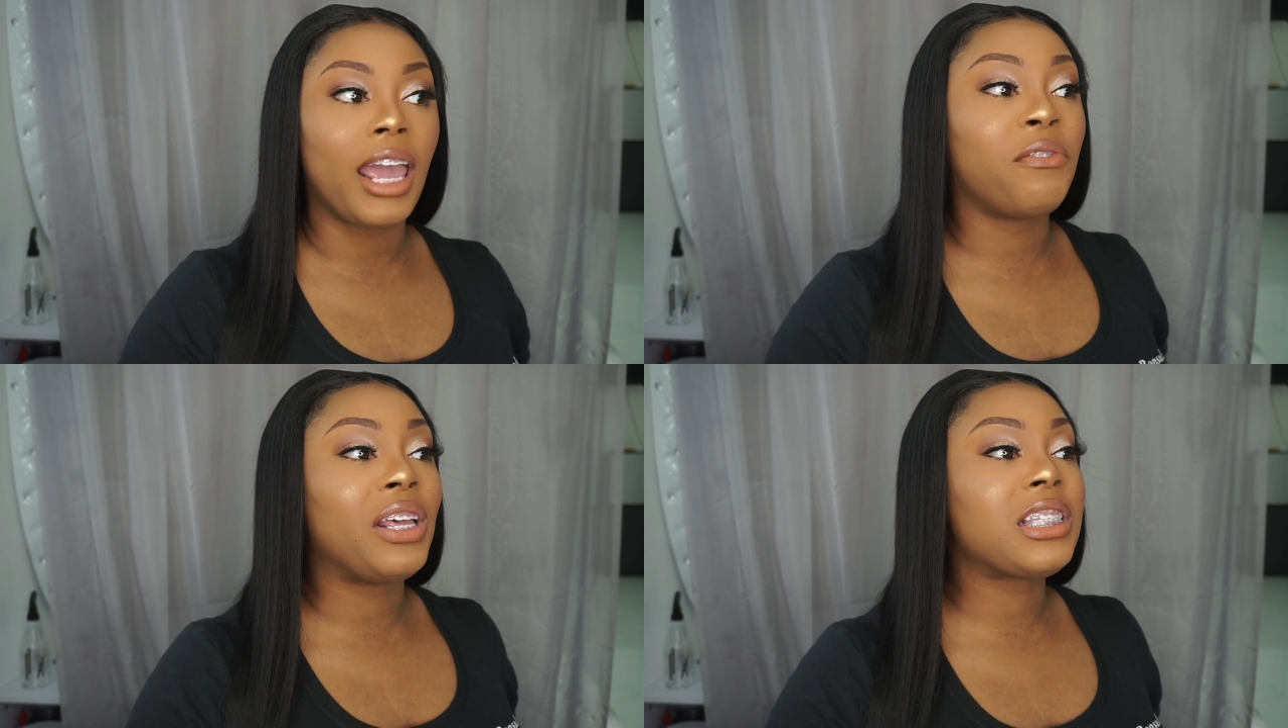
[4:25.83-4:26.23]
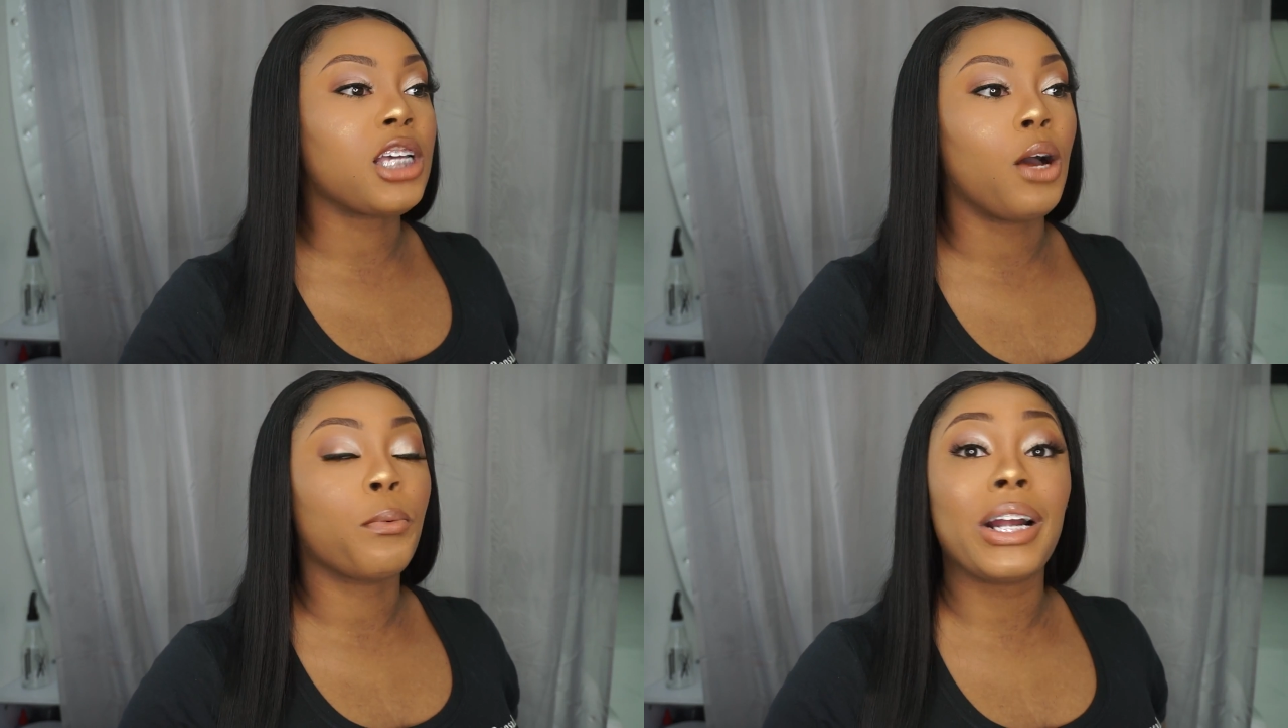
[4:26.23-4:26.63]
If it's
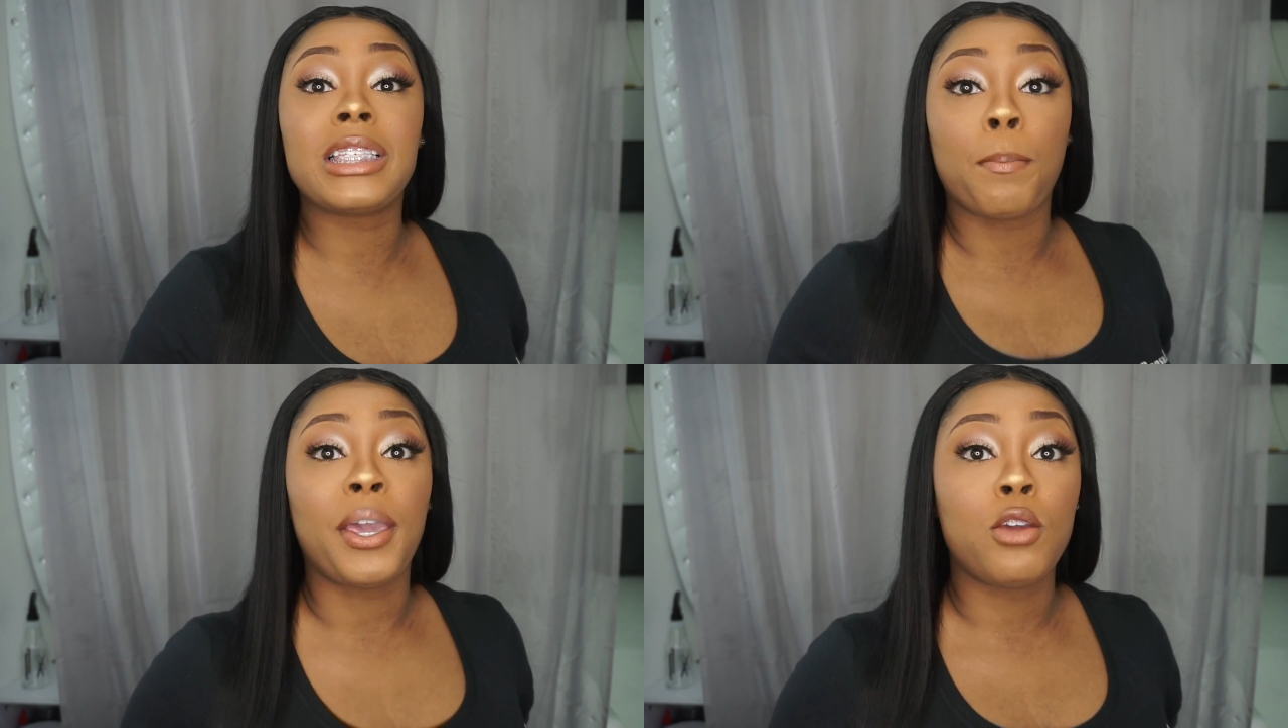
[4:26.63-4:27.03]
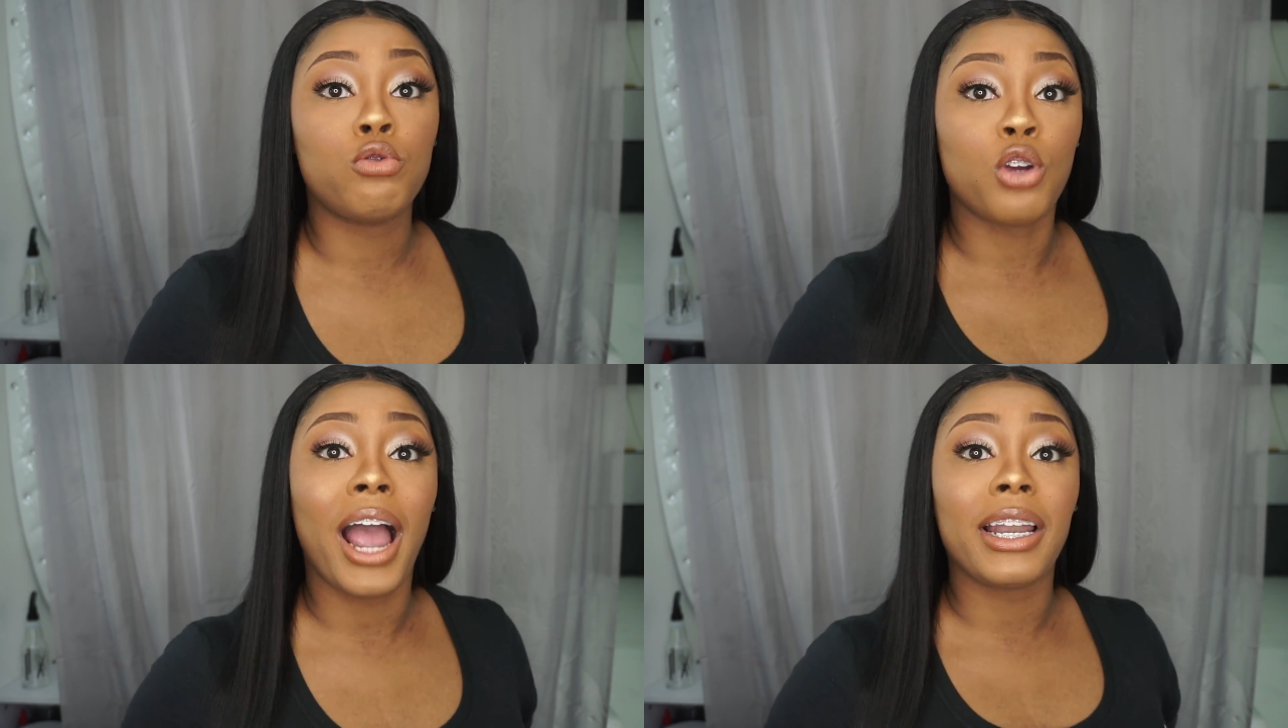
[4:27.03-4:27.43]
a recipe you
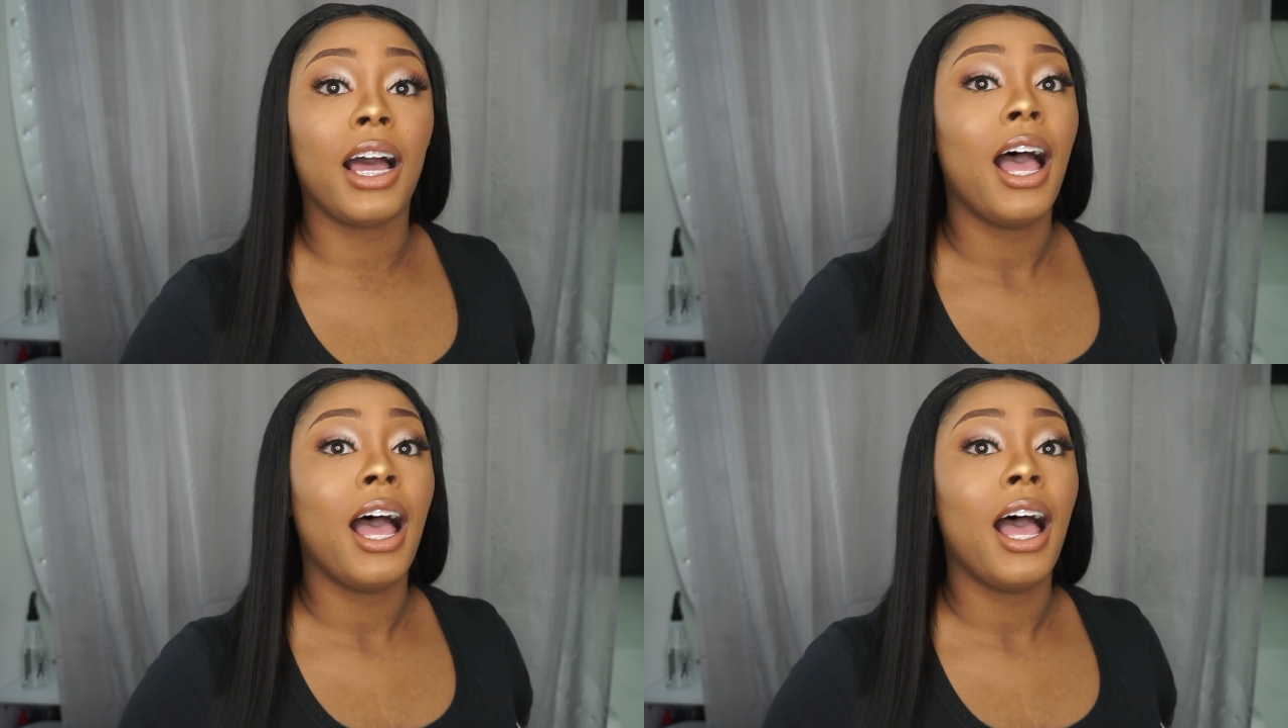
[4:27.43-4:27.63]
trying to,